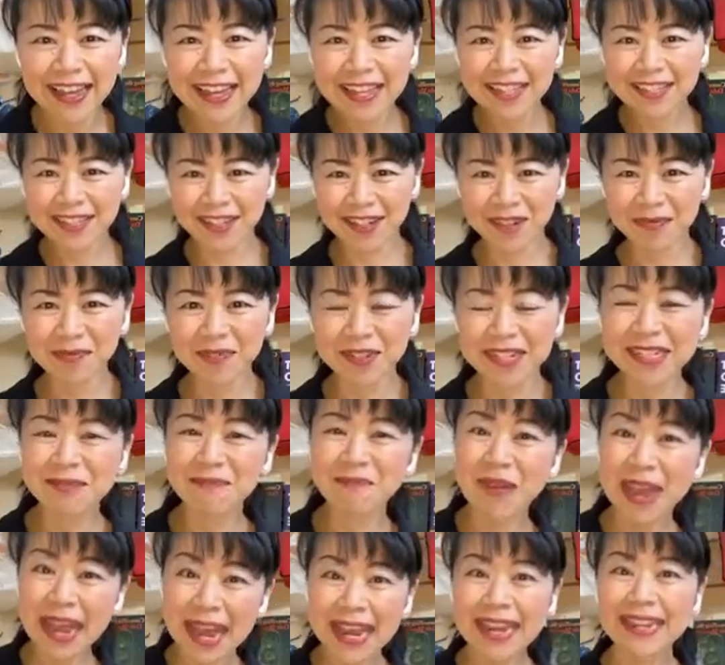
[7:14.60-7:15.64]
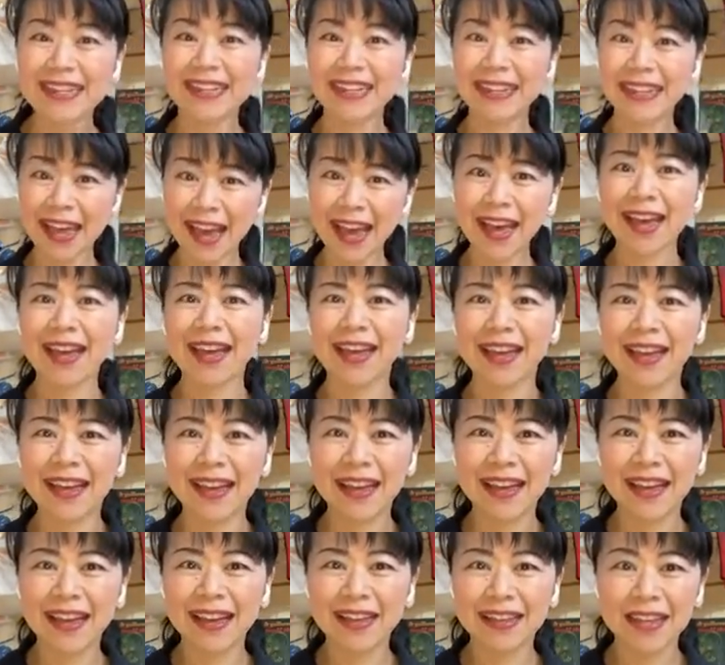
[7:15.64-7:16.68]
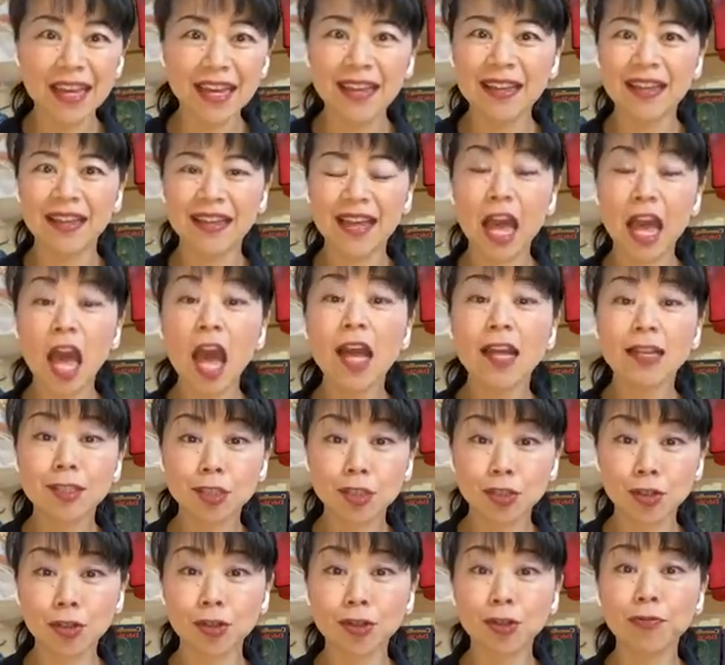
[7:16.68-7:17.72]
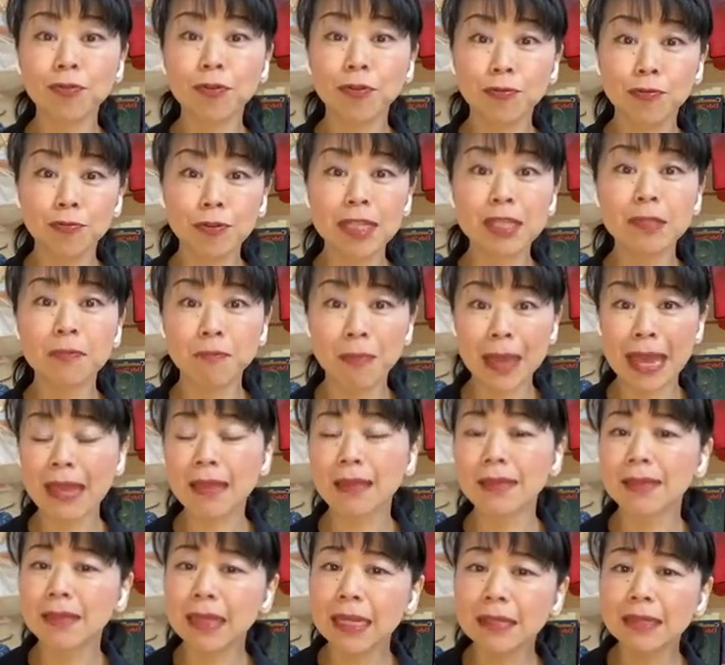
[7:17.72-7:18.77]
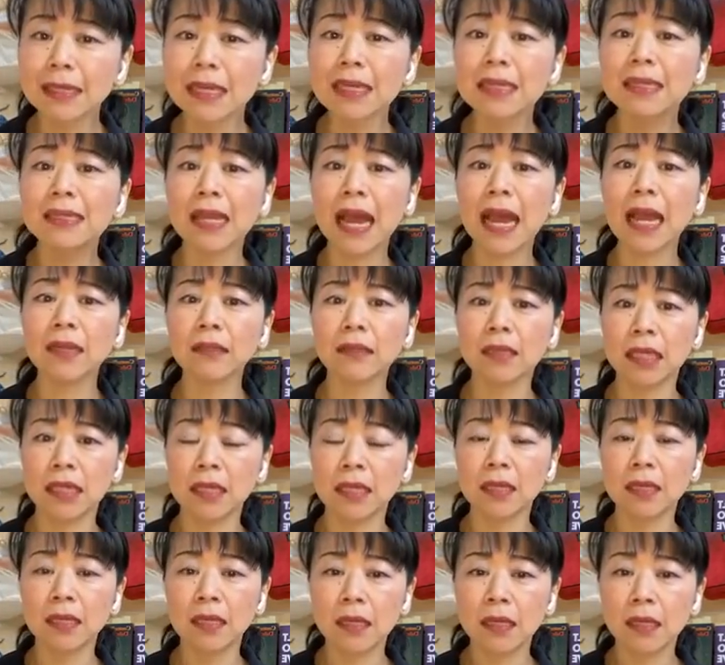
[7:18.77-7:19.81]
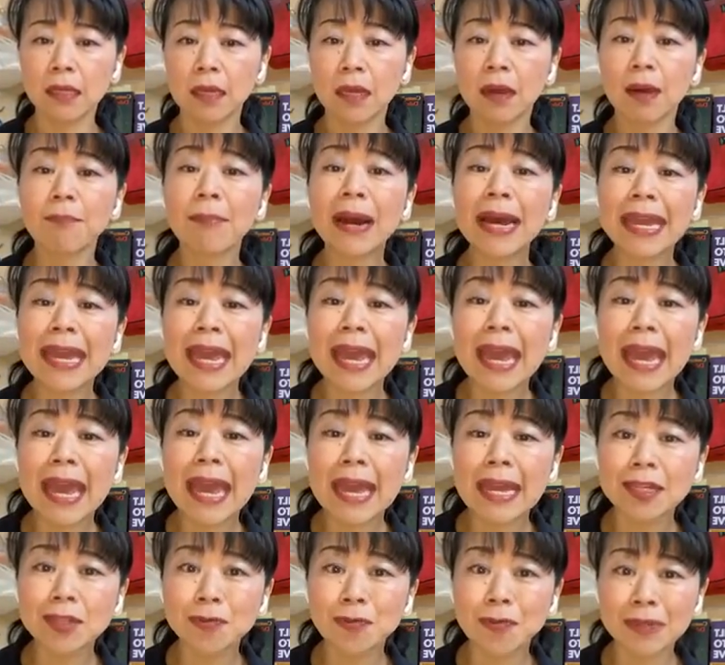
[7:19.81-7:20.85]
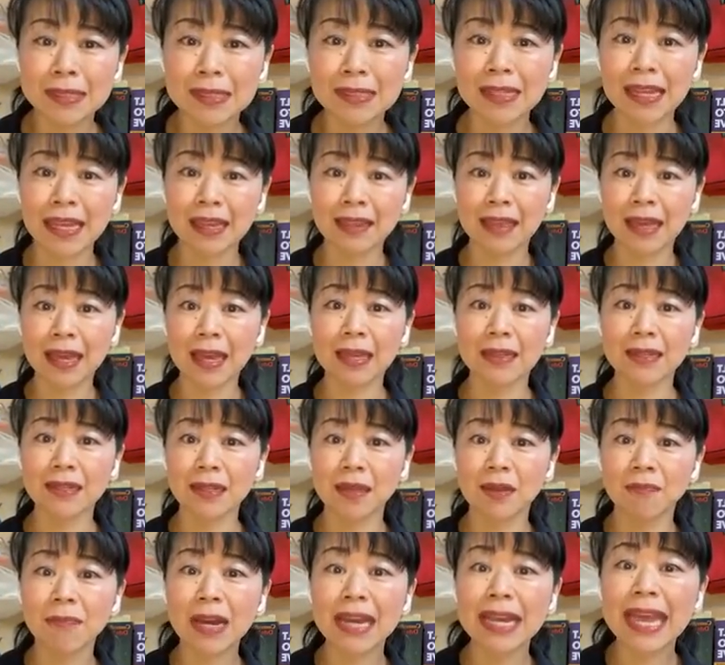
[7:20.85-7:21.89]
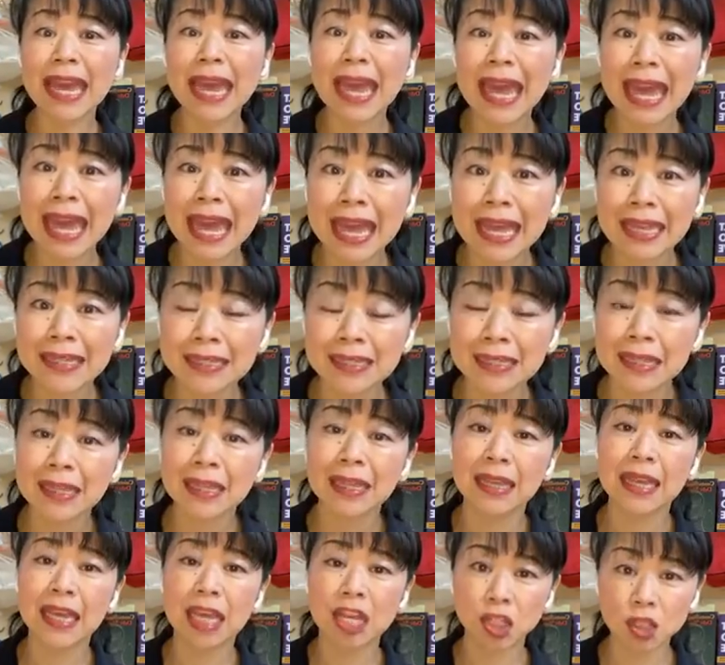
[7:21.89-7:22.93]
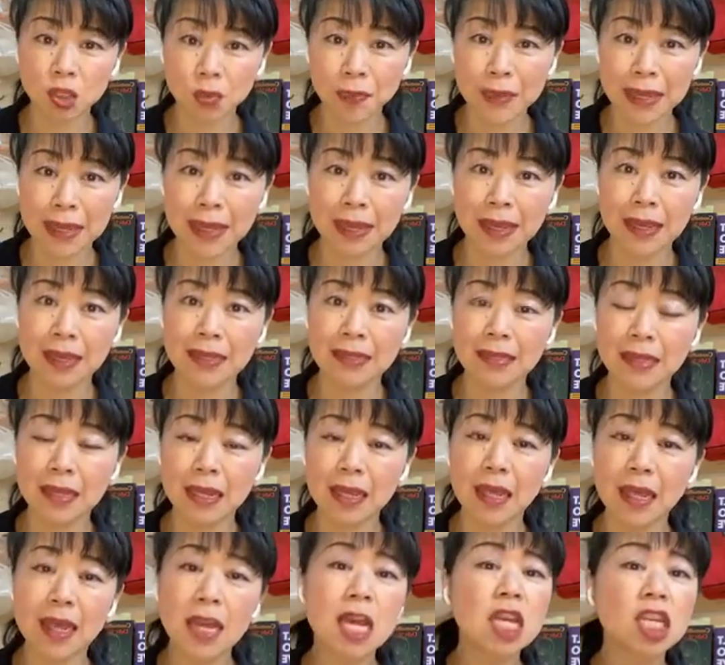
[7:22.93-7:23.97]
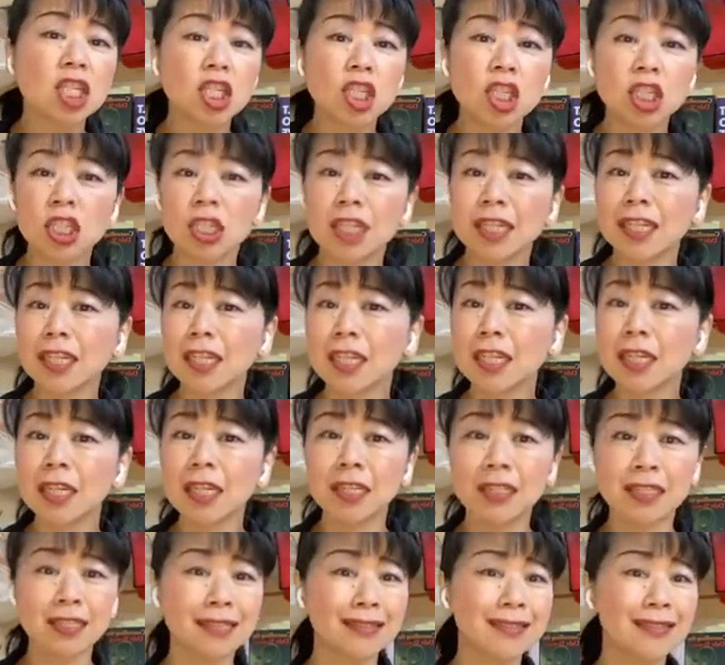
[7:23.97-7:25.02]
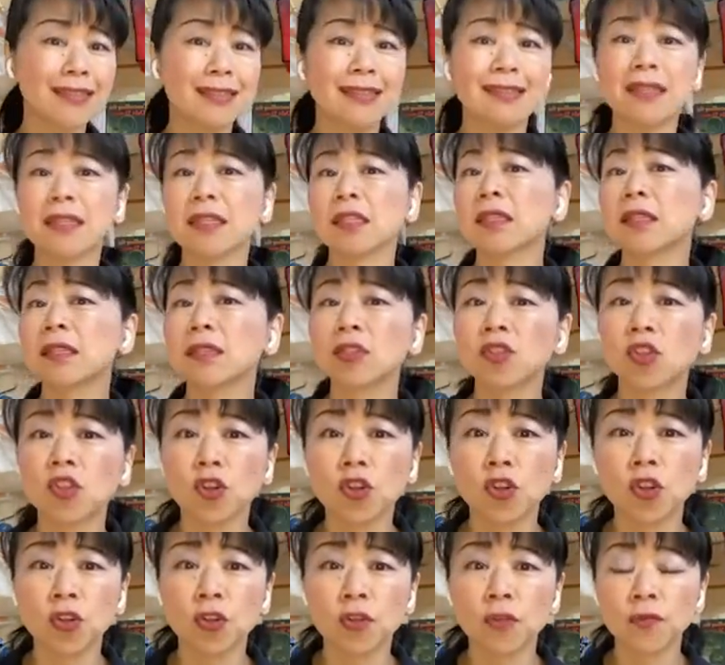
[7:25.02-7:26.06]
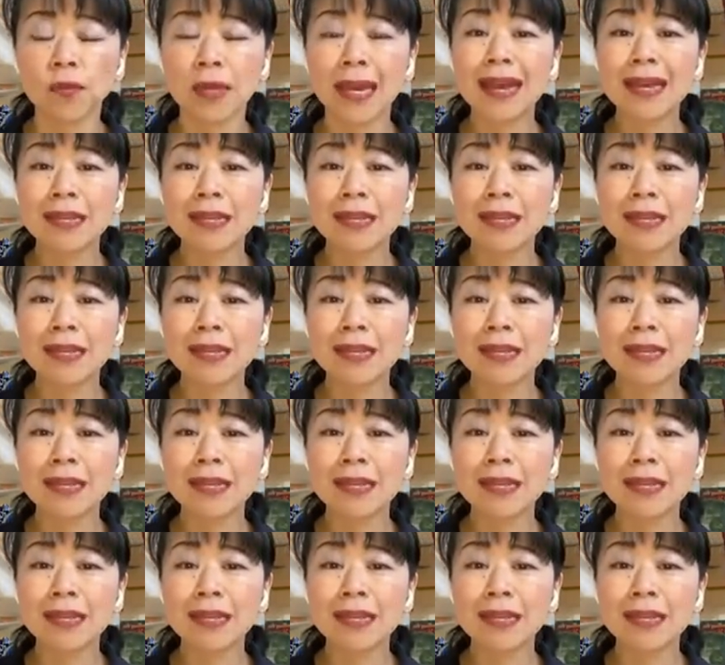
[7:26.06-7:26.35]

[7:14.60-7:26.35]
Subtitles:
Serve with pain. Yeah. Serve with pain. That's exactly. My aunt was like that. My aunt in Japan, she just like serve.